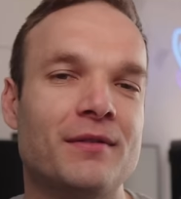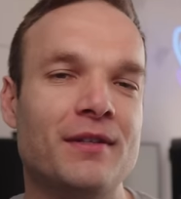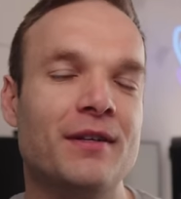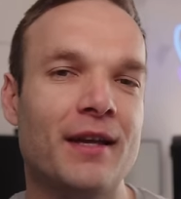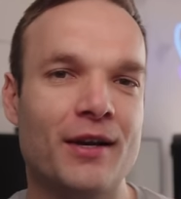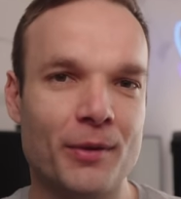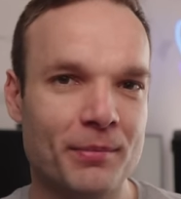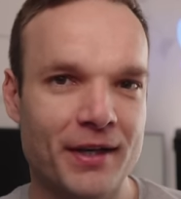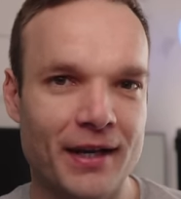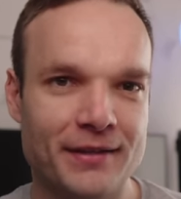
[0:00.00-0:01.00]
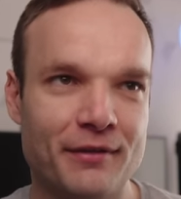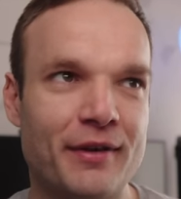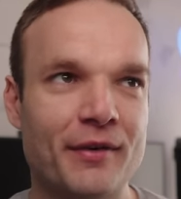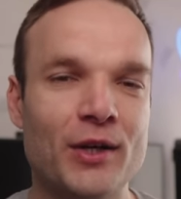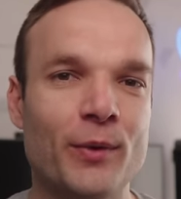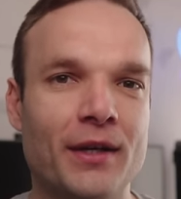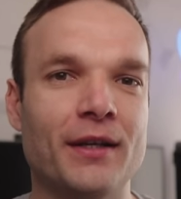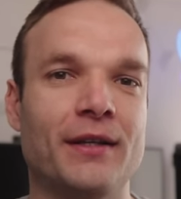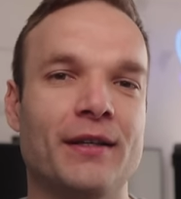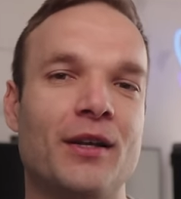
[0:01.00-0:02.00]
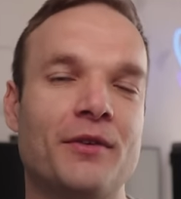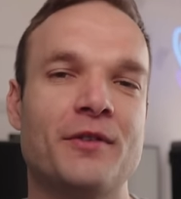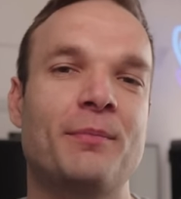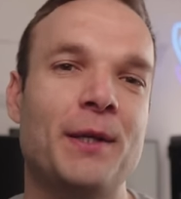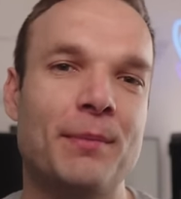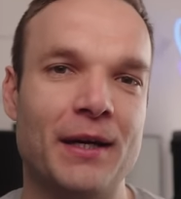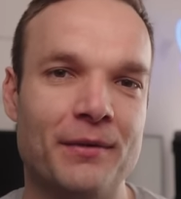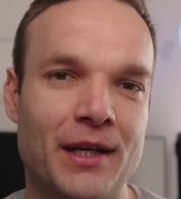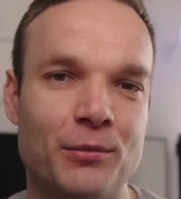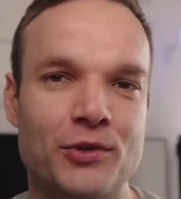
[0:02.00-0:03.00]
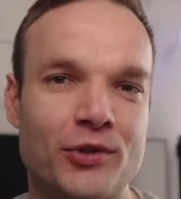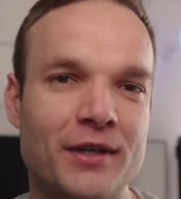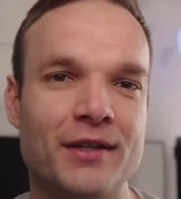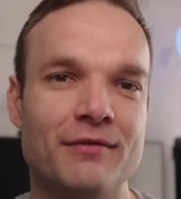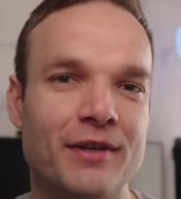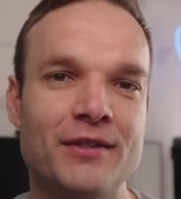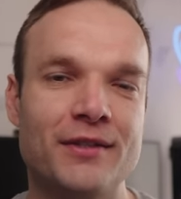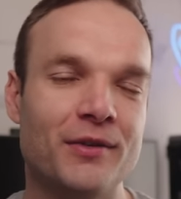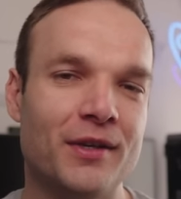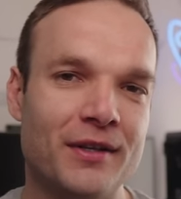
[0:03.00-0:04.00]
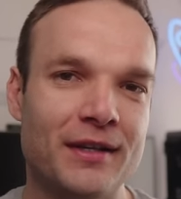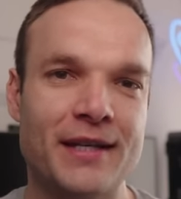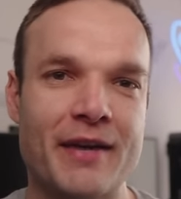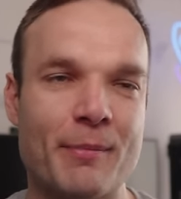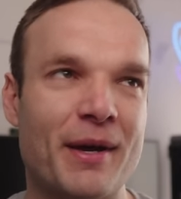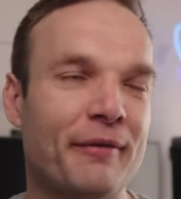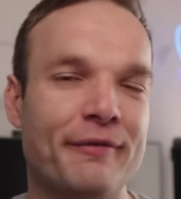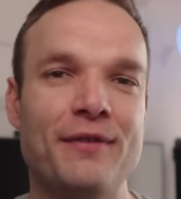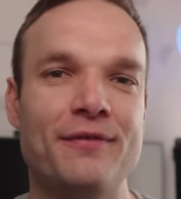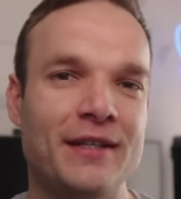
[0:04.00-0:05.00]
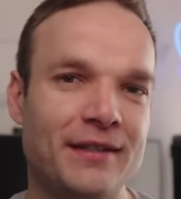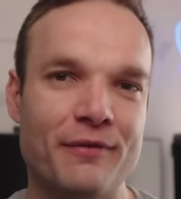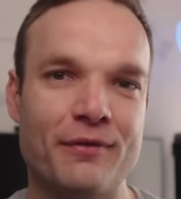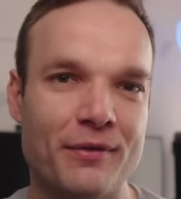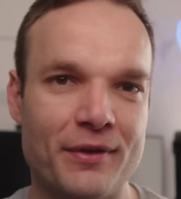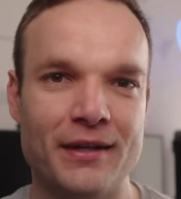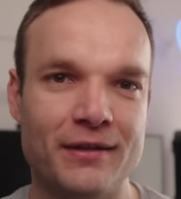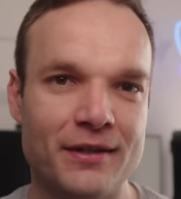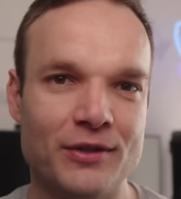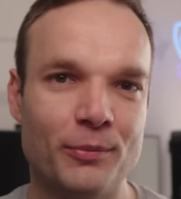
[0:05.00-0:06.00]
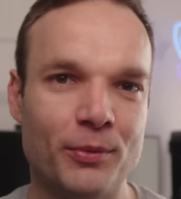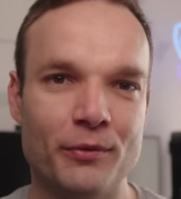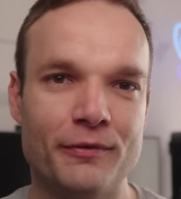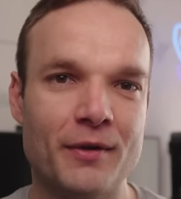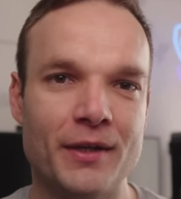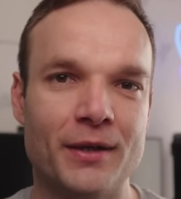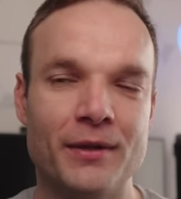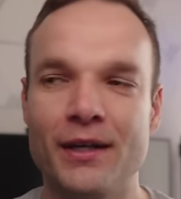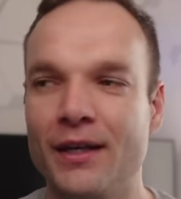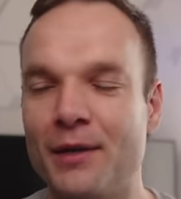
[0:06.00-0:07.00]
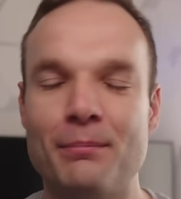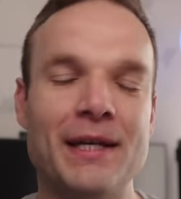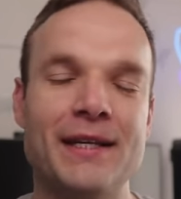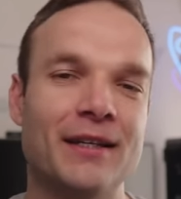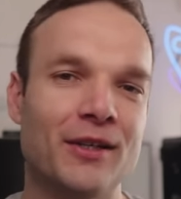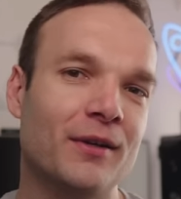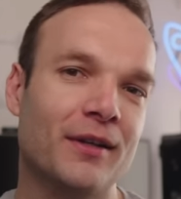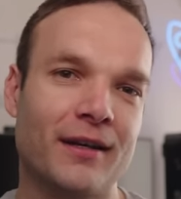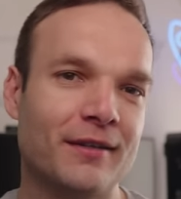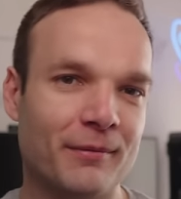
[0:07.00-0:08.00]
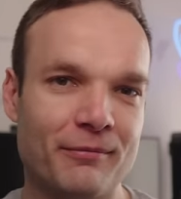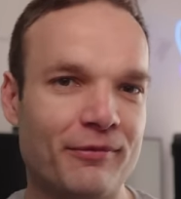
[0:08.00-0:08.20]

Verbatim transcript: this can get complicated very quickly, and lots of people out there will try and convince you that you need to have about 50 different things in your portfolio and make it look like some